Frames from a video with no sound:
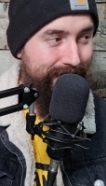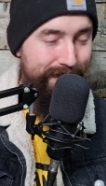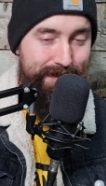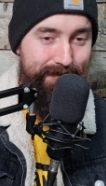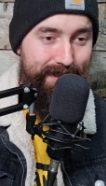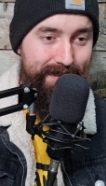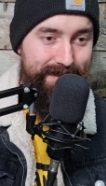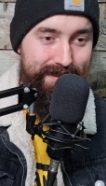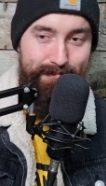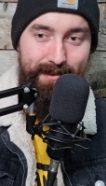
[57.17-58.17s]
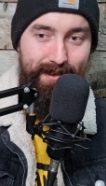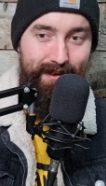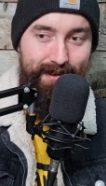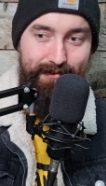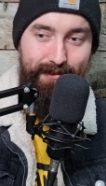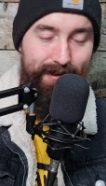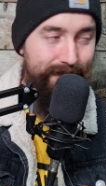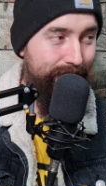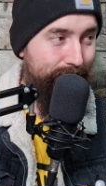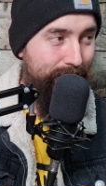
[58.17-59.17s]
YouTube videos just be like a
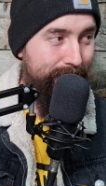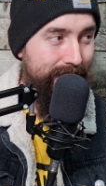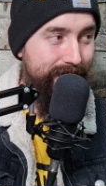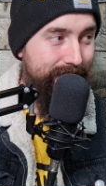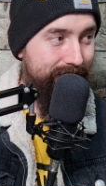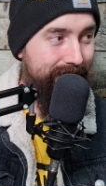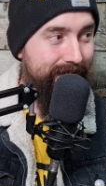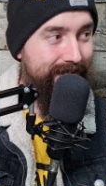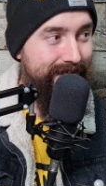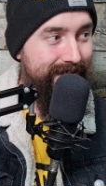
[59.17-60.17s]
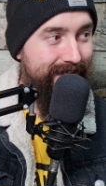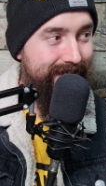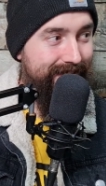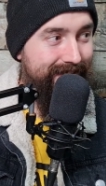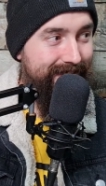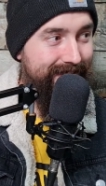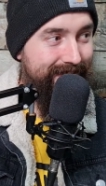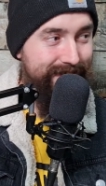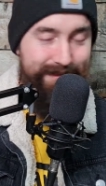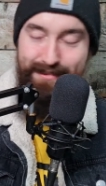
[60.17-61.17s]
photo of One Piece or something.
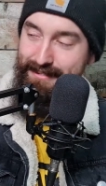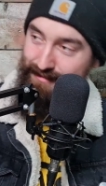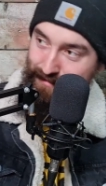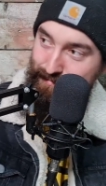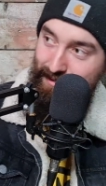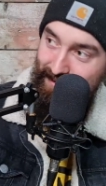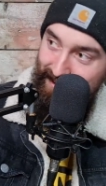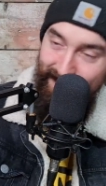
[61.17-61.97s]
Because he's got the pirate